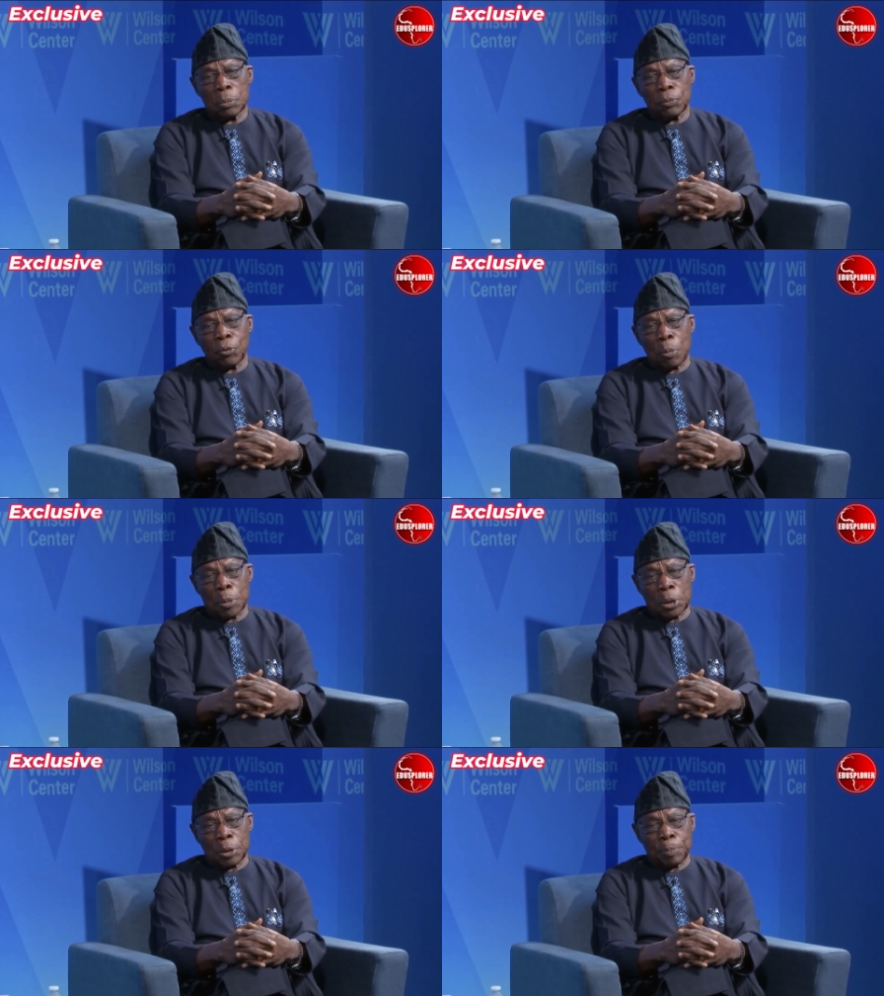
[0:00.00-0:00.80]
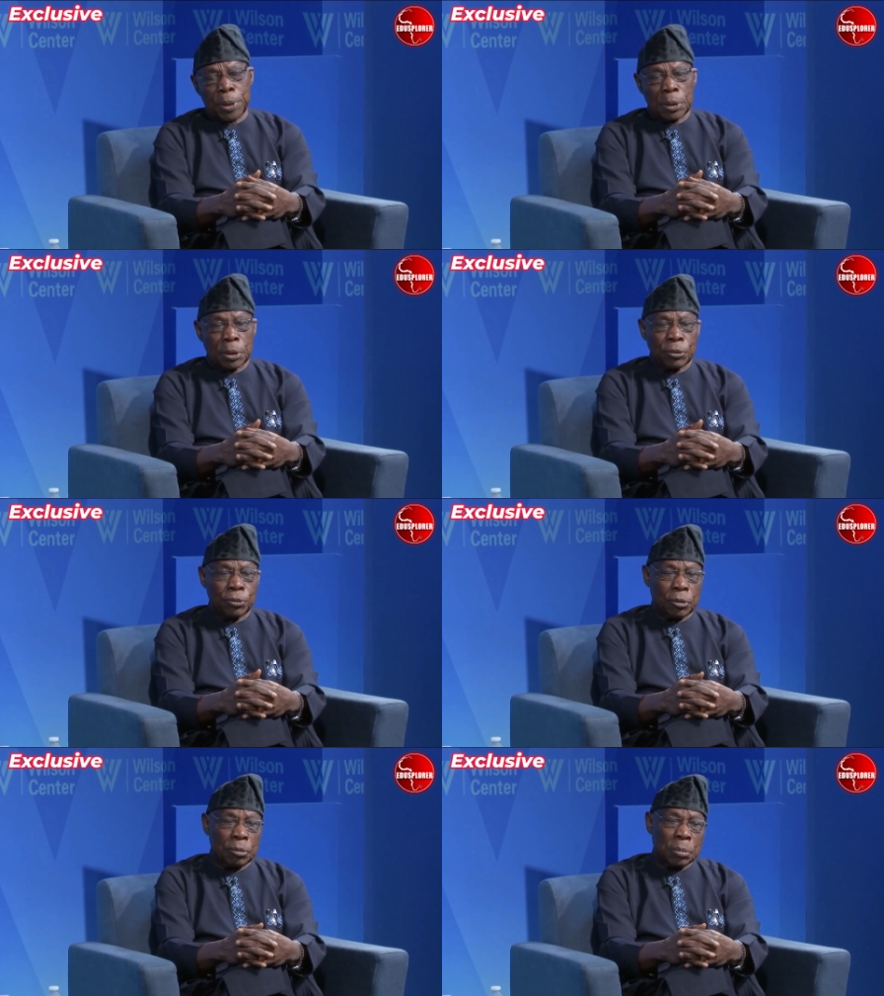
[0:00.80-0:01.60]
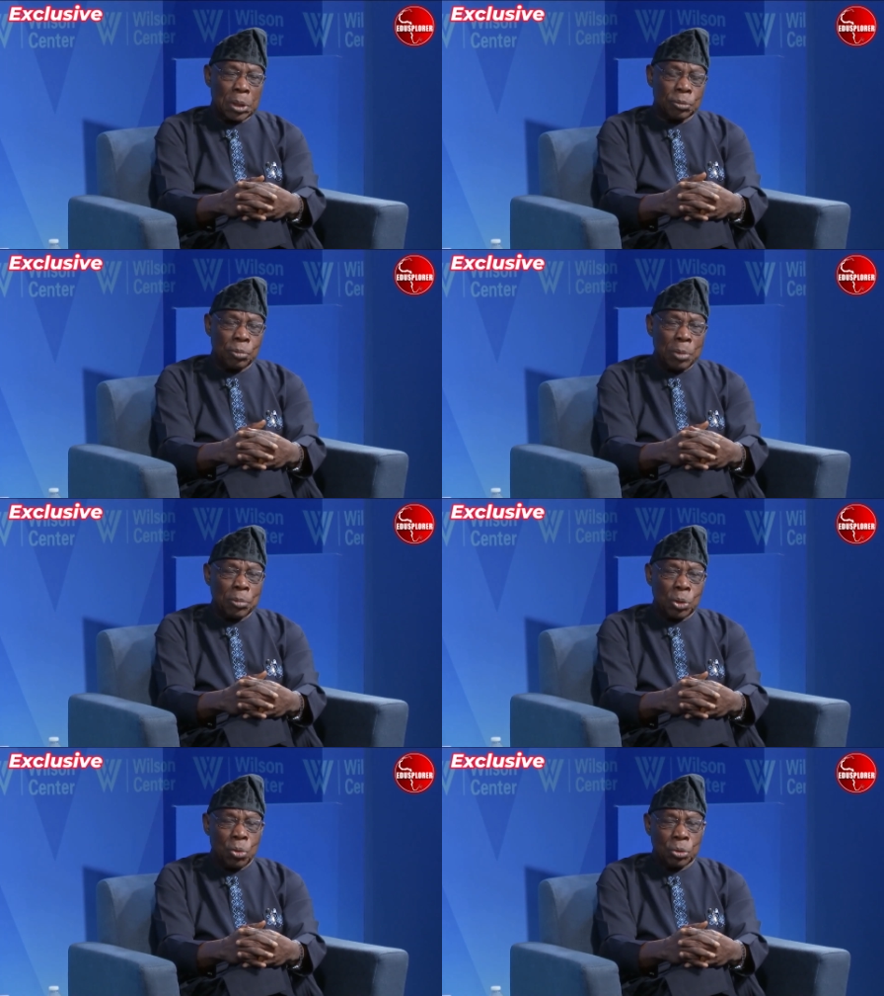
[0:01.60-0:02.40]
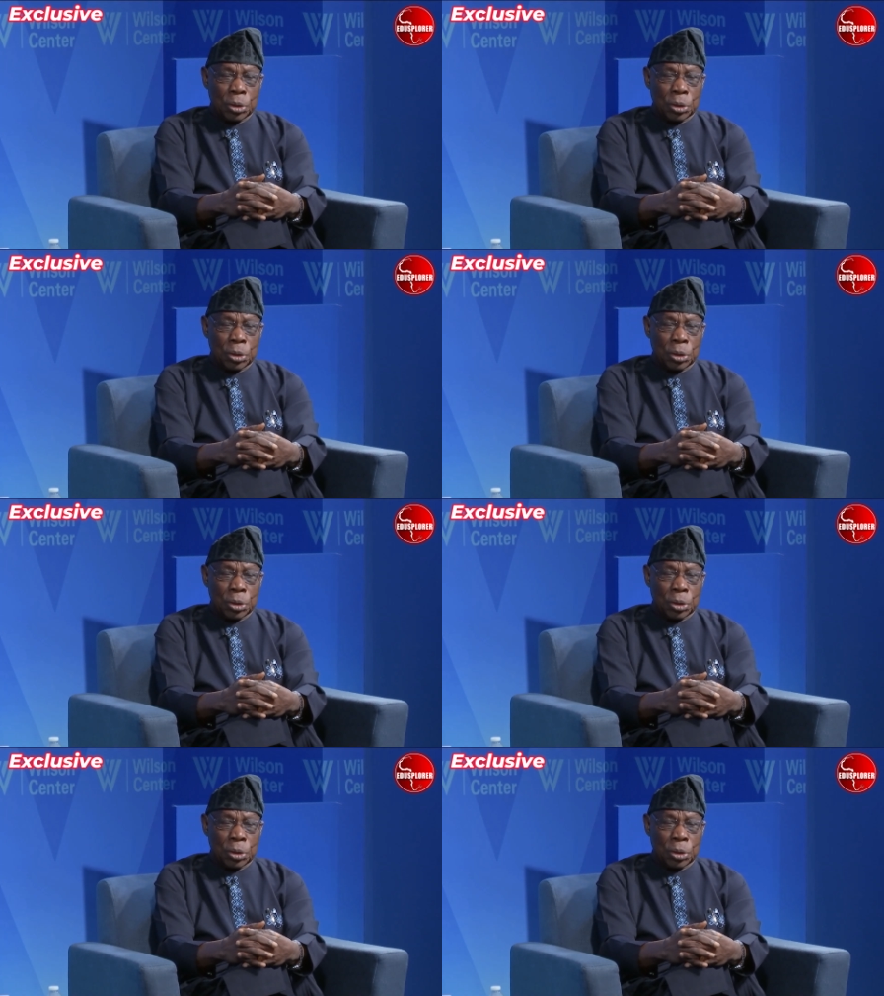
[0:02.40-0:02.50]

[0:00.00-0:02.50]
from independence. But when we got